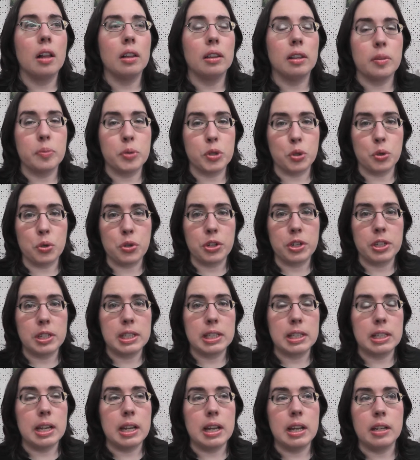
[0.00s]

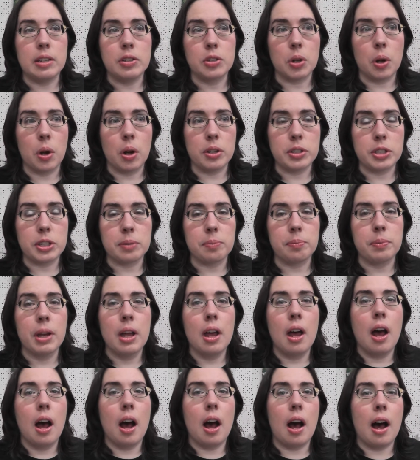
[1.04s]
LipSurgence. It is awesome.
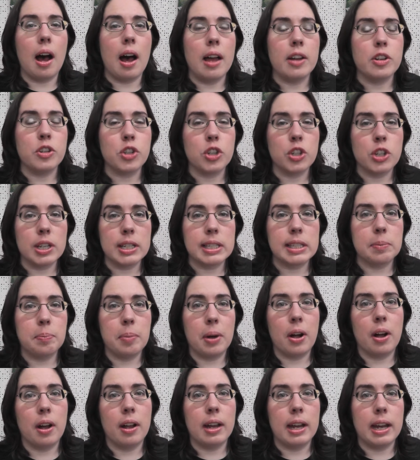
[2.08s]
I just
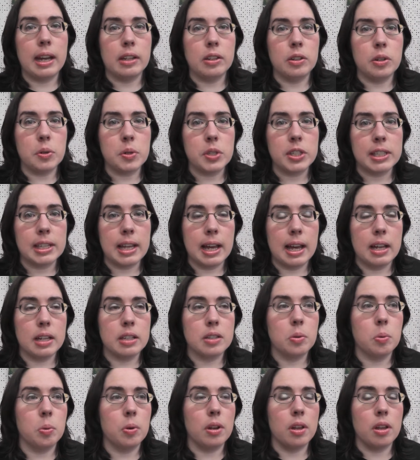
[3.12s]
bought a new
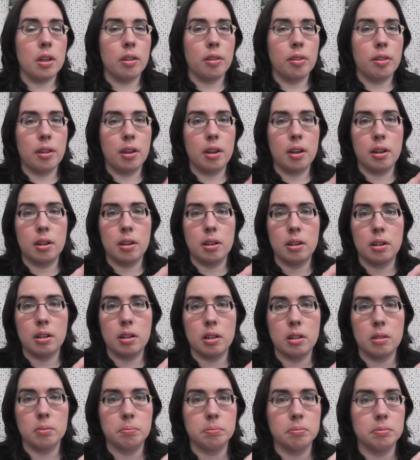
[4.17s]
set with
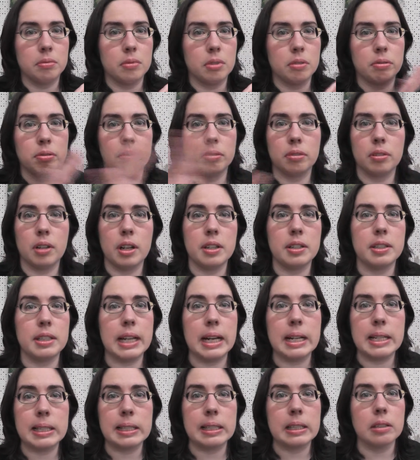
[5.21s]
a
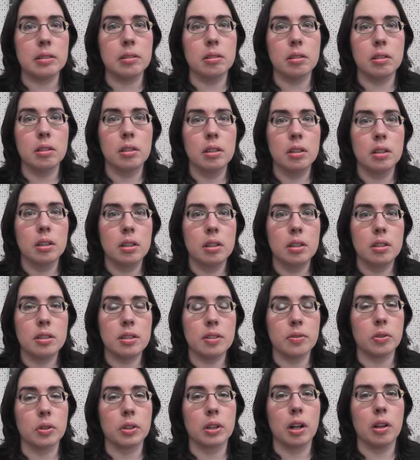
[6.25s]
dozen
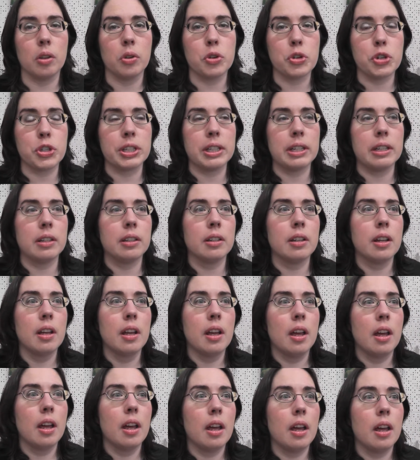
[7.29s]
different colors in it.
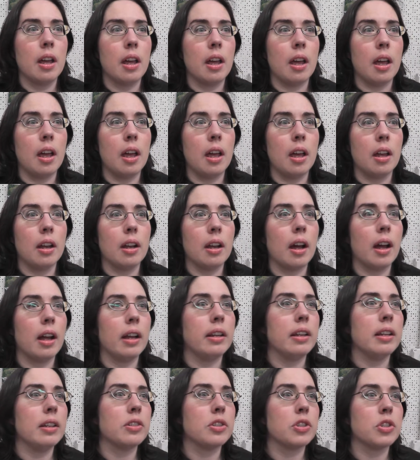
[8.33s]
And I
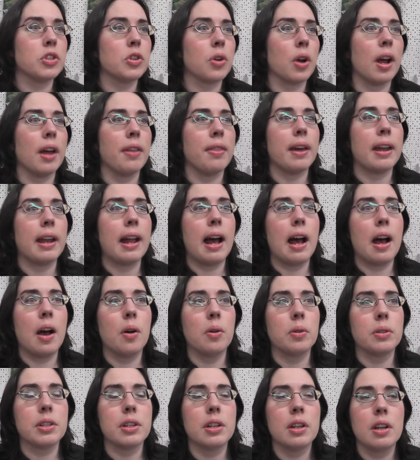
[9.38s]
need to try that
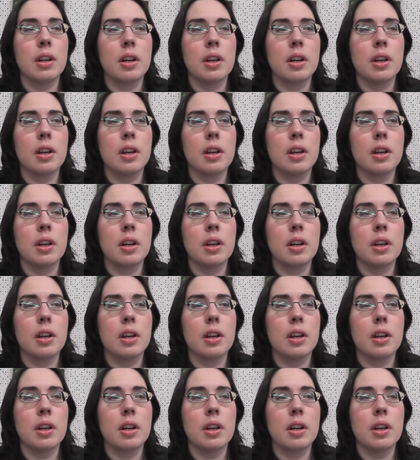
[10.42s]
out.